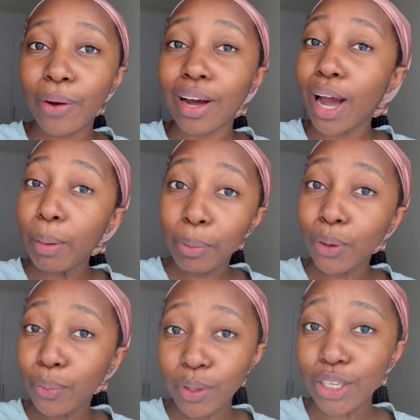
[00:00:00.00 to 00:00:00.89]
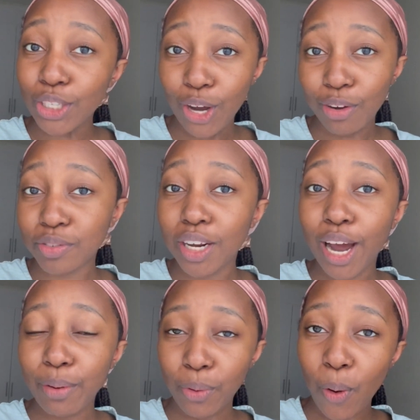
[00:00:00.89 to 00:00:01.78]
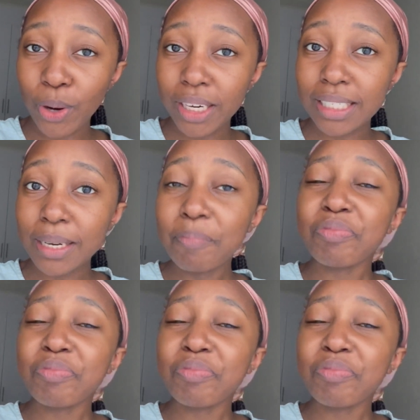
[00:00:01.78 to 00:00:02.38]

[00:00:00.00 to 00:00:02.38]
a couple of weeks after I record it.